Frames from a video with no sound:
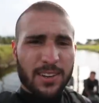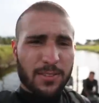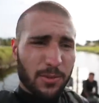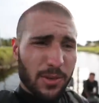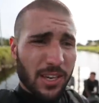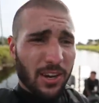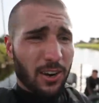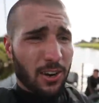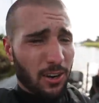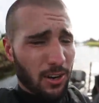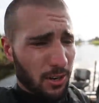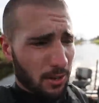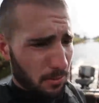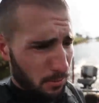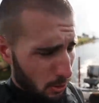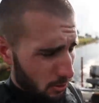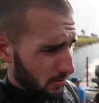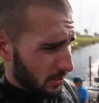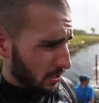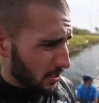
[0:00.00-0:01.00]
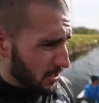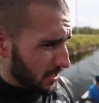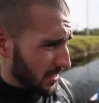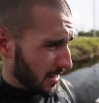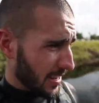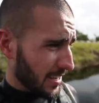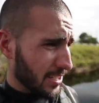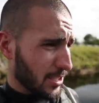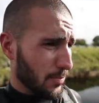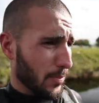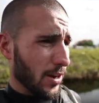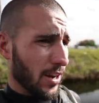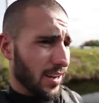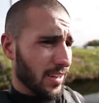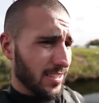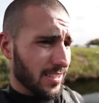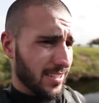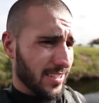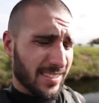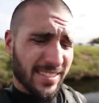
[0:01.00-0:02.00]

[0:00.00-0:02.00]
We are moving to the next spot